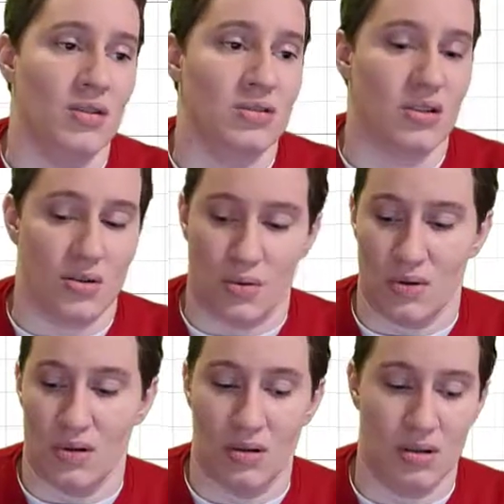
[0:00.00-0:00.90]

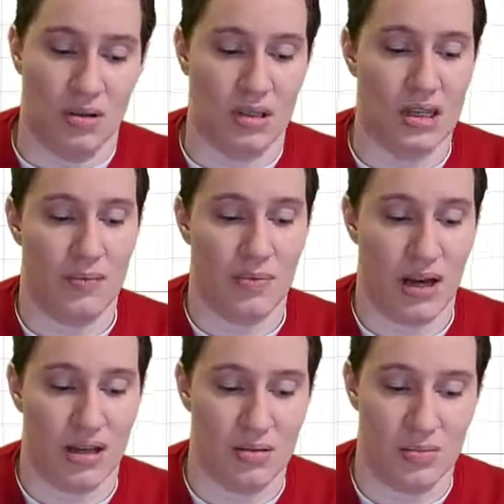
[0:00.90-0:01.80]
So keep
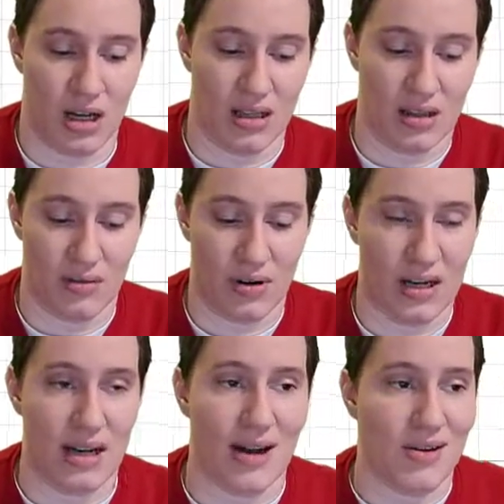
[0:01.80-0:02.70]
that in mind, that
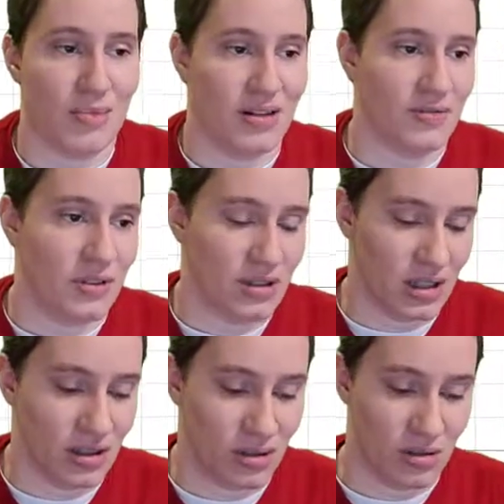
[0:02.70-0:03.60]
right now it might feel
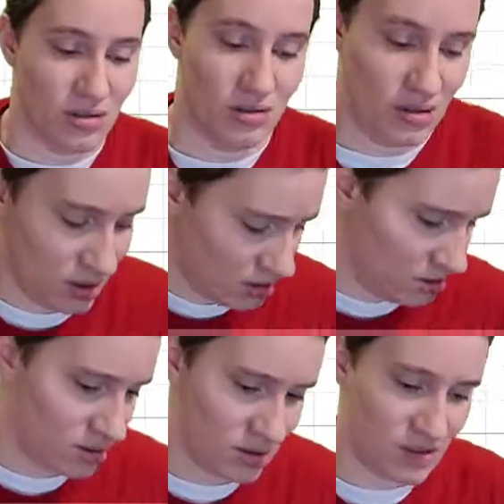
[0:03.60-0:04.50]
like you're
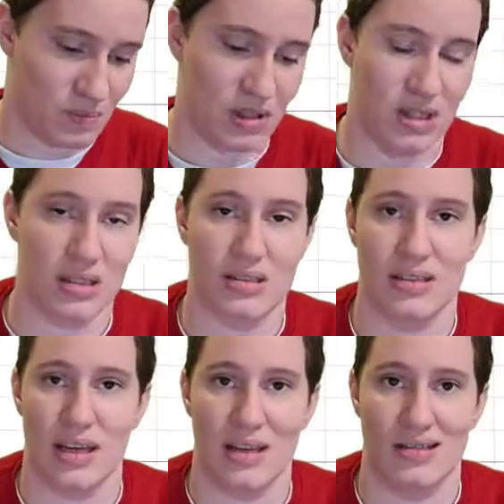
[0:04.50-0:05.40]
spending
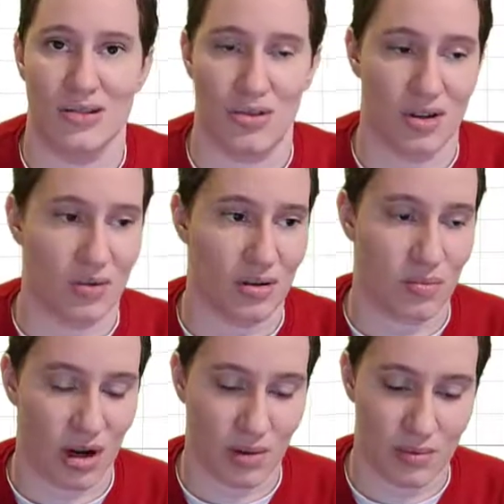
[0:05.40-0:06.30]
days doing one
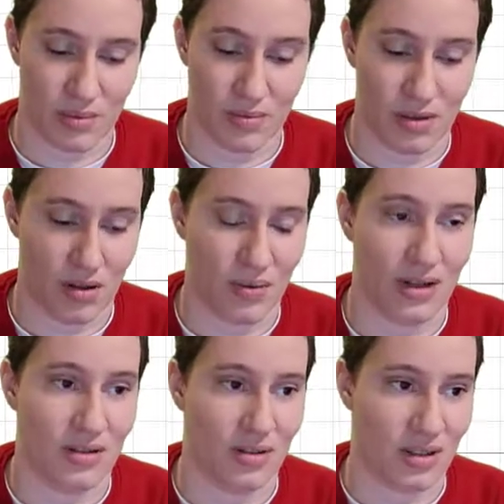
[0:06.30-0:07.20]
problem. Oh
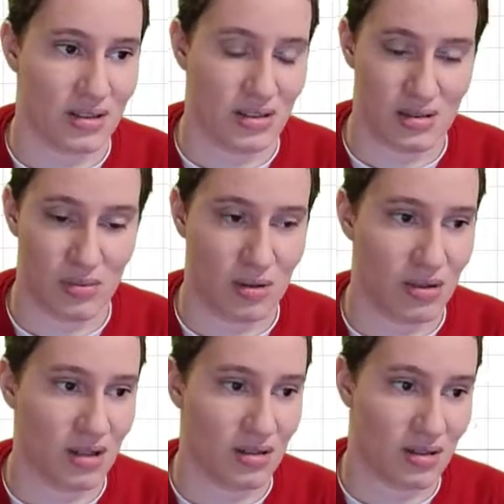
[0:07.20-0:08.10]
wait, no, that's just me
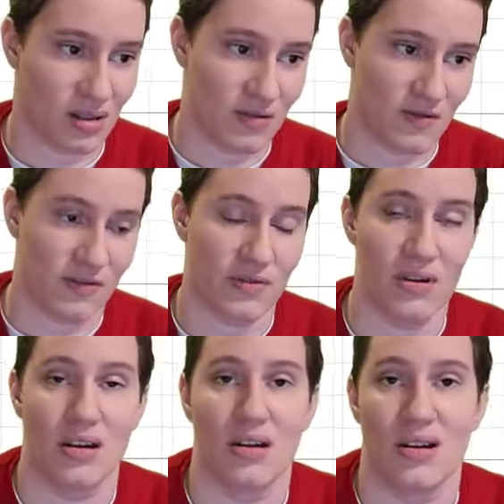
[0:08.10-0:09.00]
because
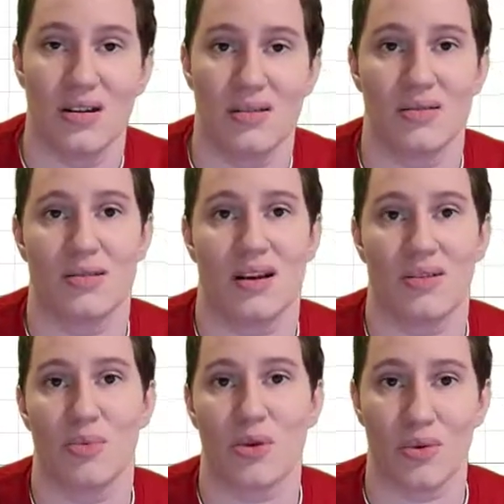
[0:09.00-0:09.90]

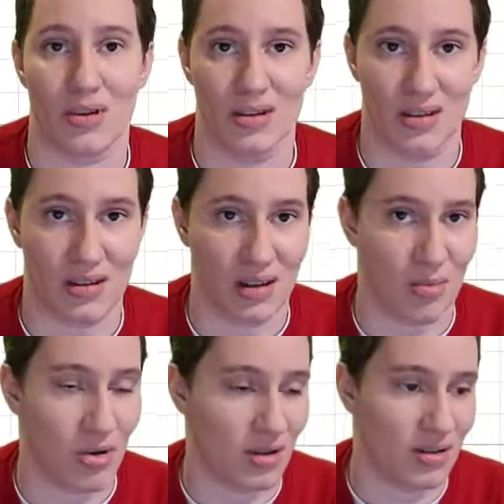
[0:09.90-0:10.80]
I'm recording the
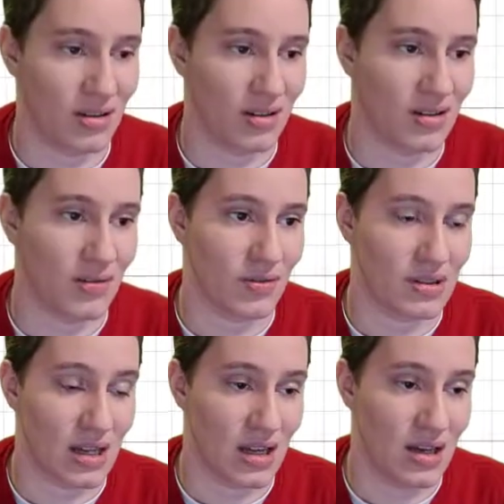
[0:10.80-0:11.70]
second part of this on a
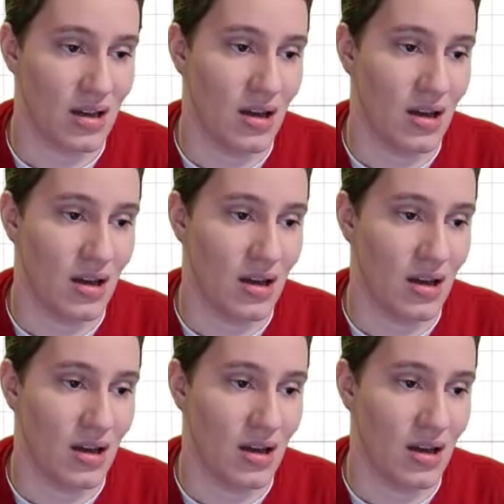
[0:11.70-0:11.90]
different day.